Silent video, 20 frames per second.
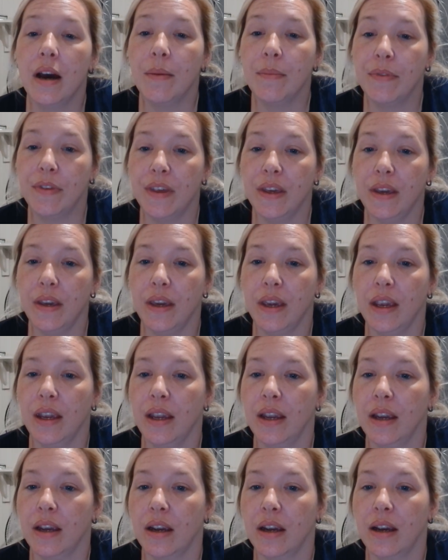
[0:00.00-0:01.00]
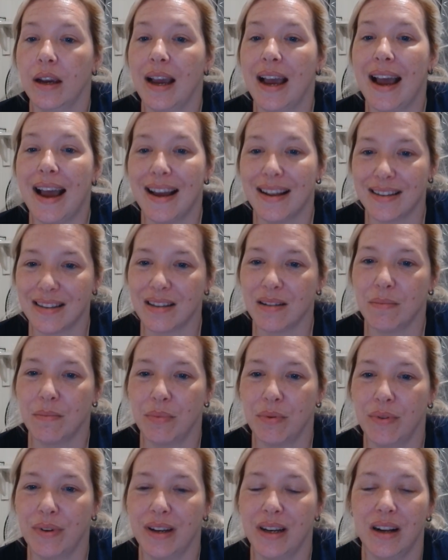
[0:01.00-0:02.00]
I'm thinking at some
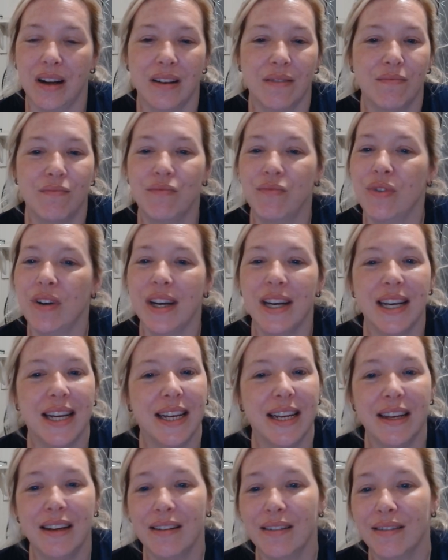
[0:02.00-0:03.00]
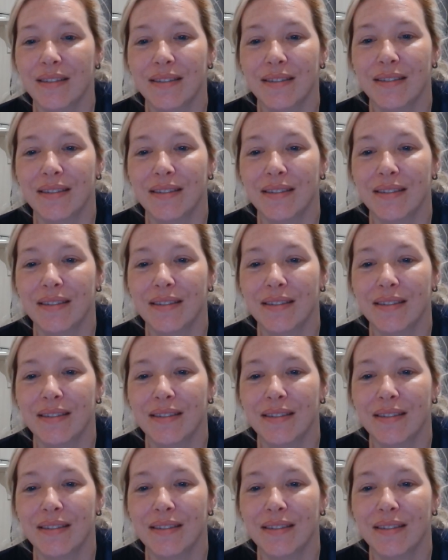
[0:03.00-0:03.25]
point I'd really